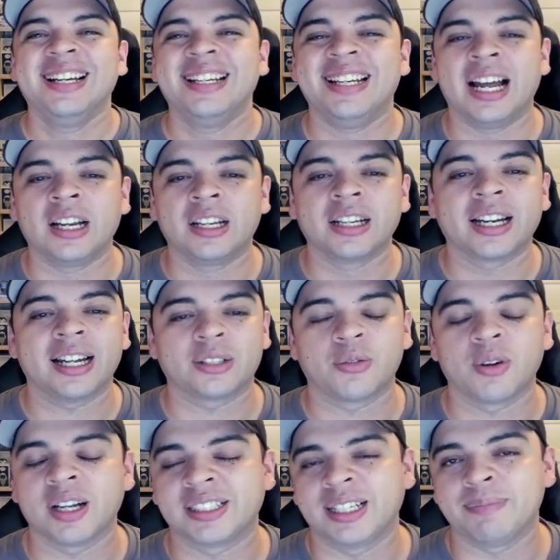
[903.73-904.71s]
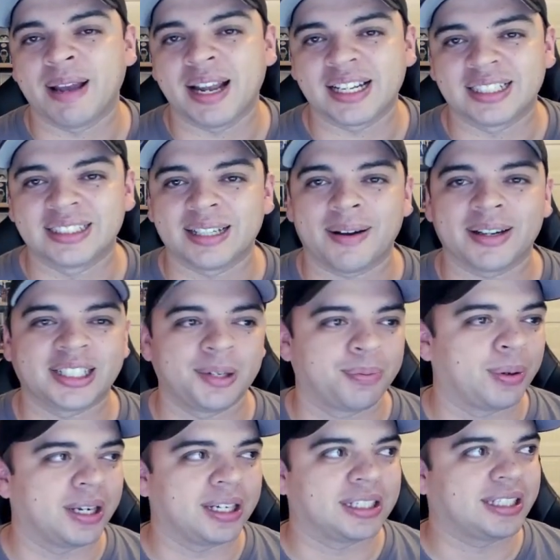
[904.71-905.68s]
Now, looking at 2019 MegaTins, I'm actually
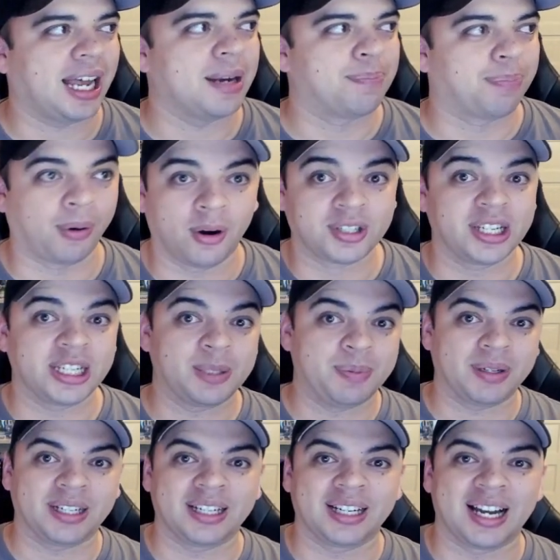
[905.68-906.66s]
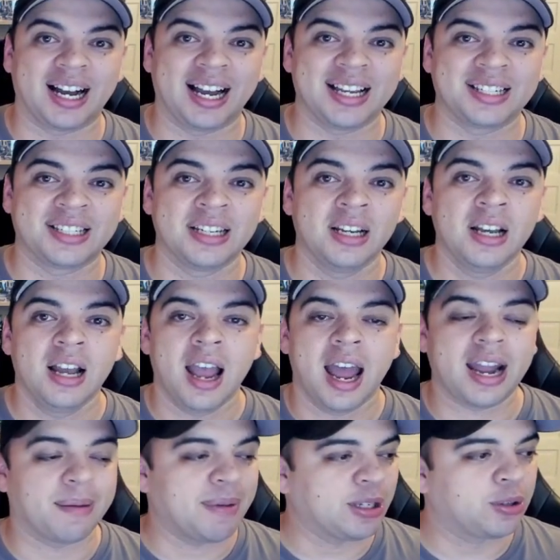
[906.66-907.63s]
pretty excited, personally speaking, guys.
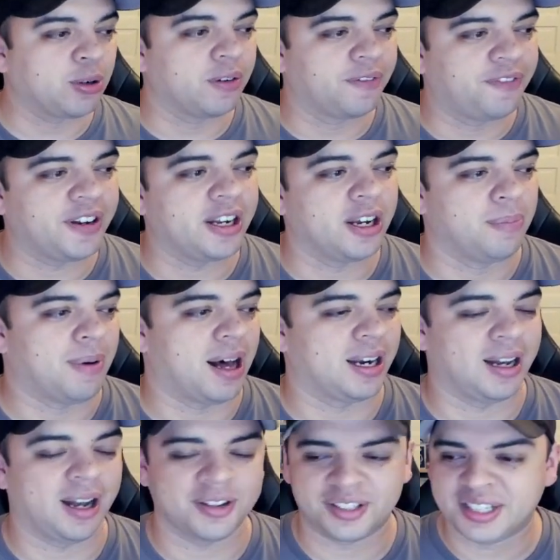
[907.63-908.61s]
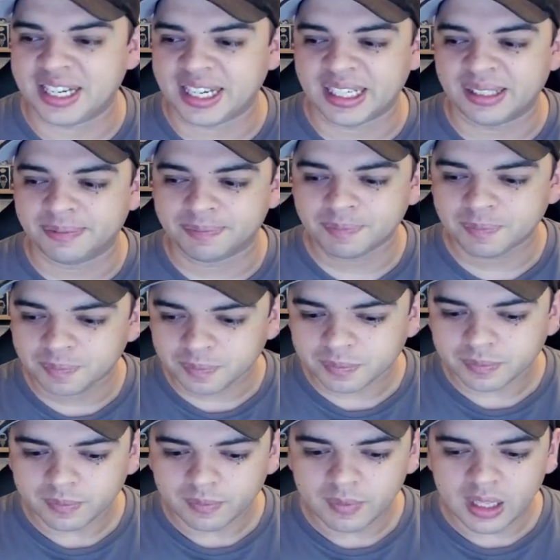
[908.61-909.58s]
And I might do a video about it. I'll see.
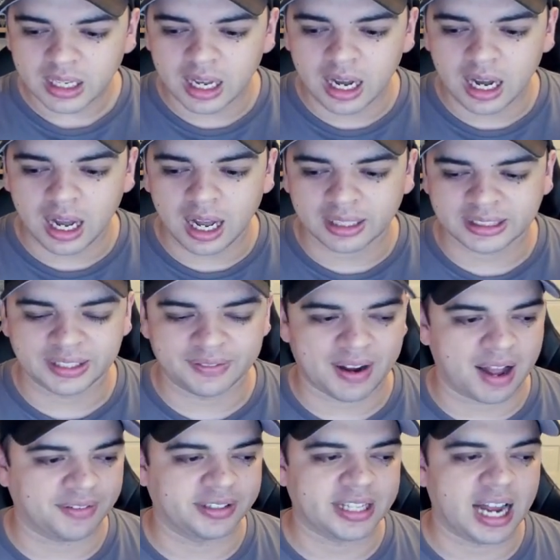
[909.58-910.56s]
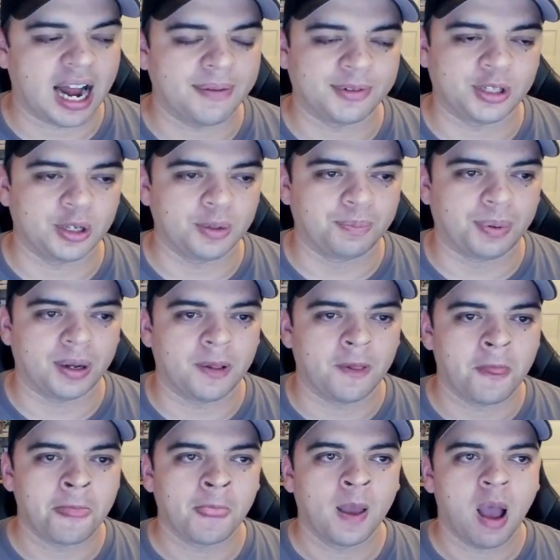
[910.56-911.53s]
I'll see if I have the time to.
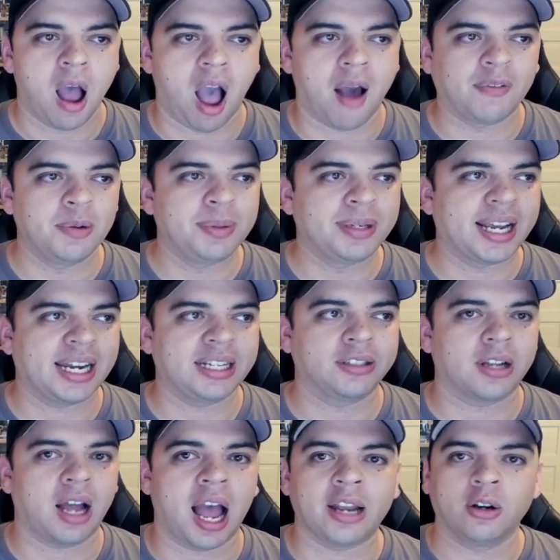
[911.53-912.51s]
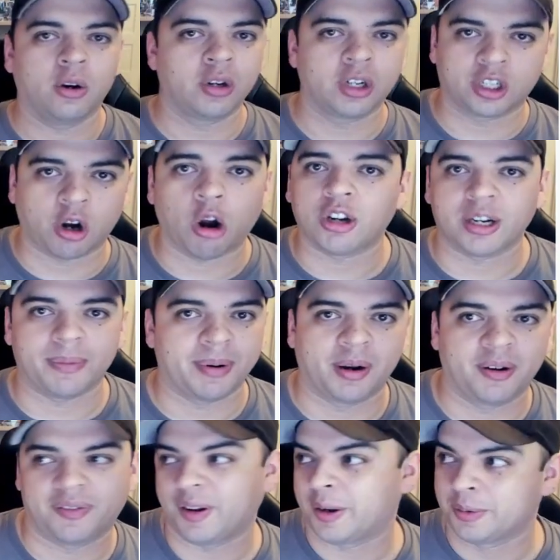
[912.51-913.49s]
But I'm going to be getting... I own a card shop, by
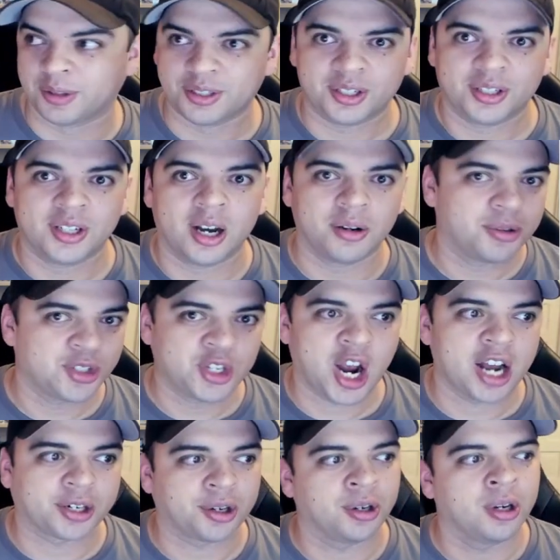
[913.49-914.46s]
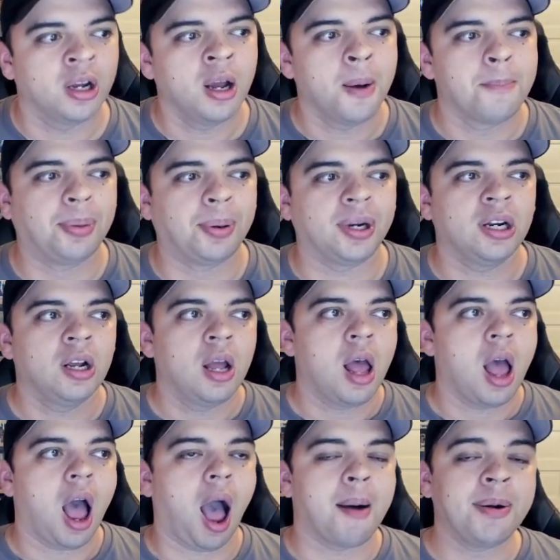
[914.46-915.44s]
the way, if anyone doesn't know. Shocker. But
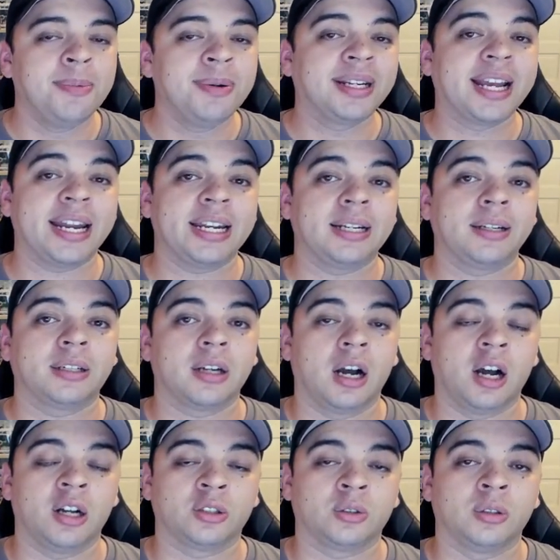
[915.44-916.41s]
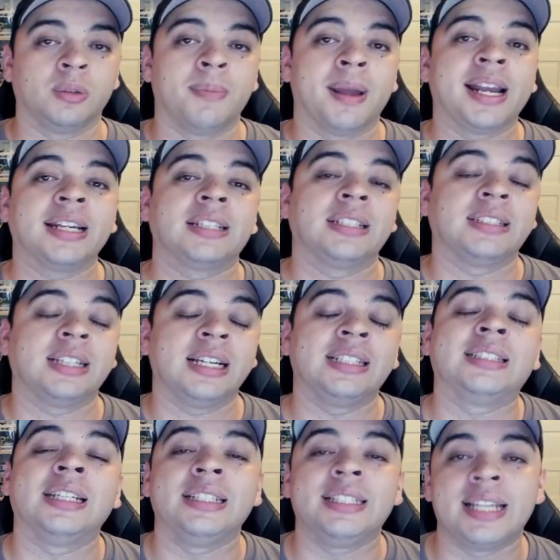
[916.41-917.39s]
I'm going to be getting the MegaTins
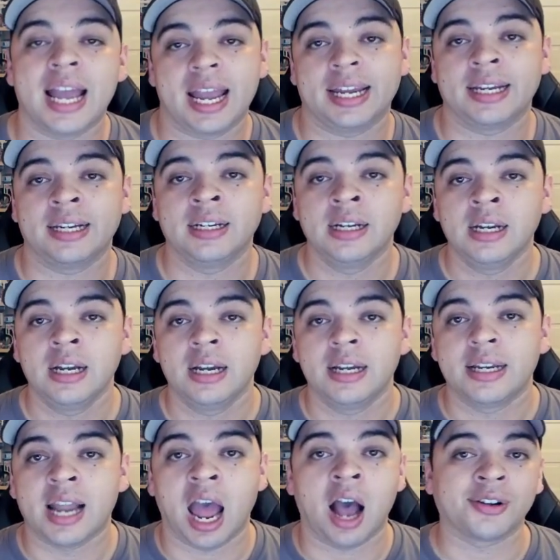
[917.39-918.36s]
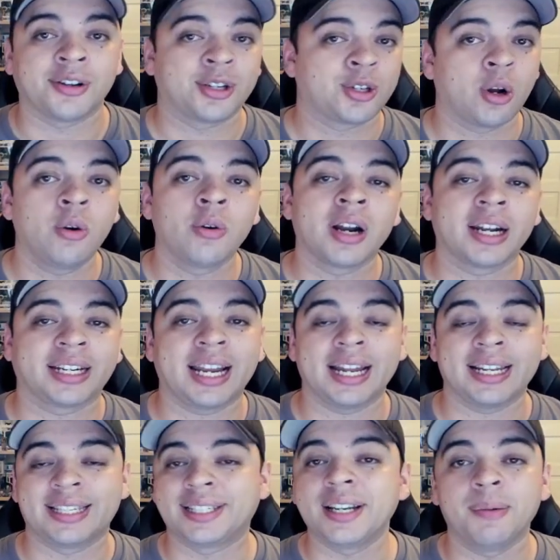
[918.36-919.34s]
in today. Now, I was just told I
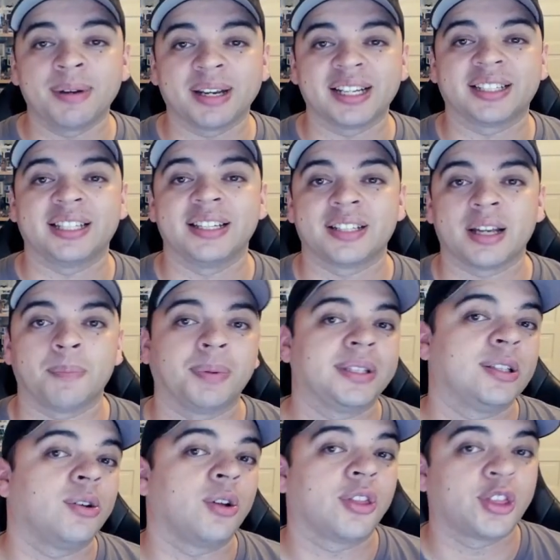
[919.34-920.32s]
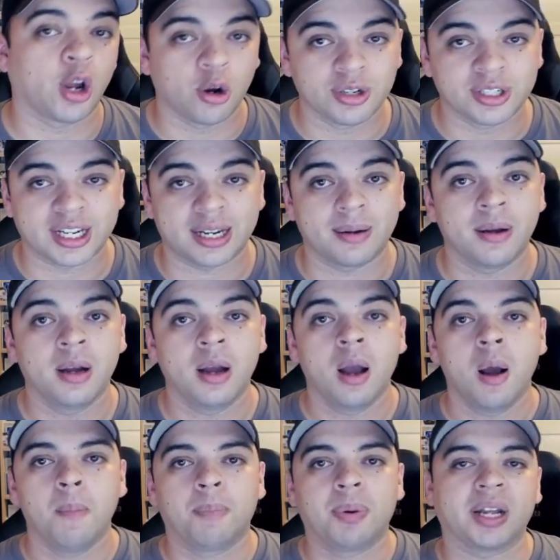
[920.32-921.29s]
can't sell MegaTins up until Thursday.
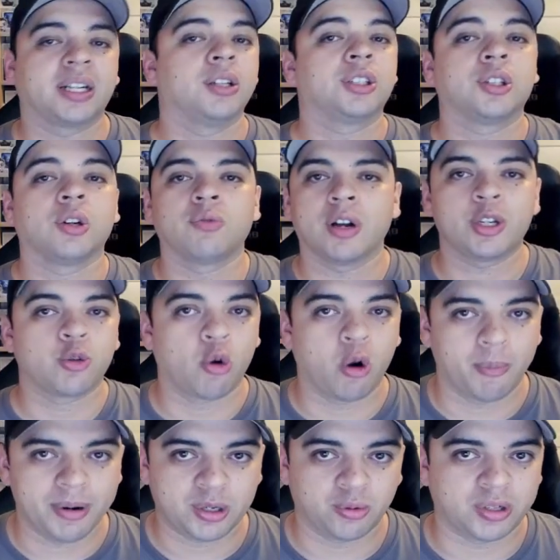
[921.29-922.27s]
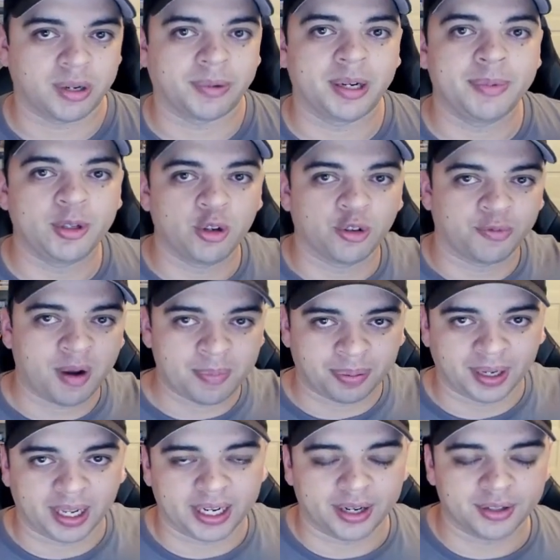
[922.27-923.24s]
But I can still run tournaments, which I'm going to be doing for my
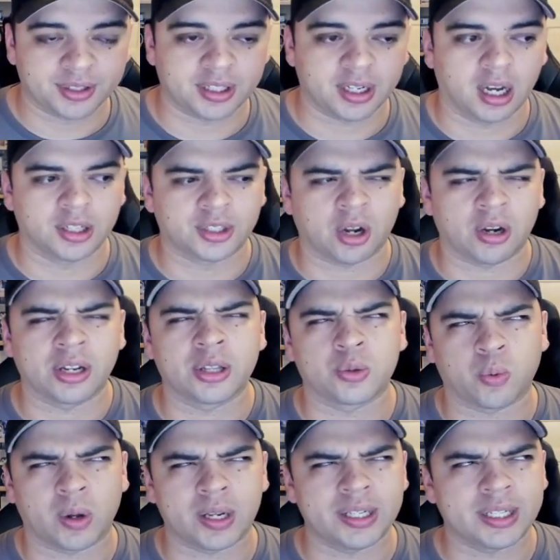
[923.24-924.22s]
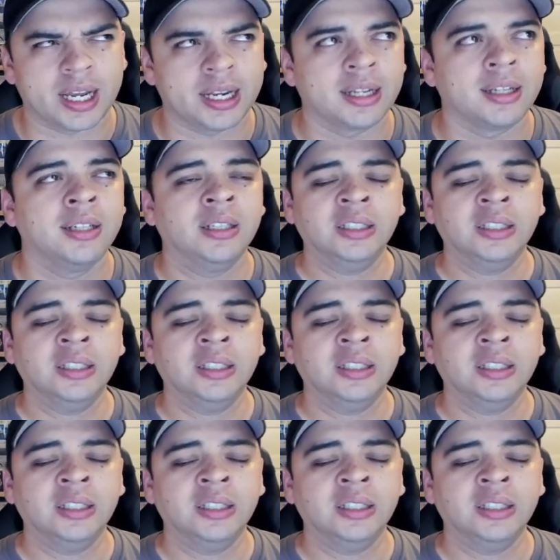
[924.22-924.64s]
players, starting this Wednesday.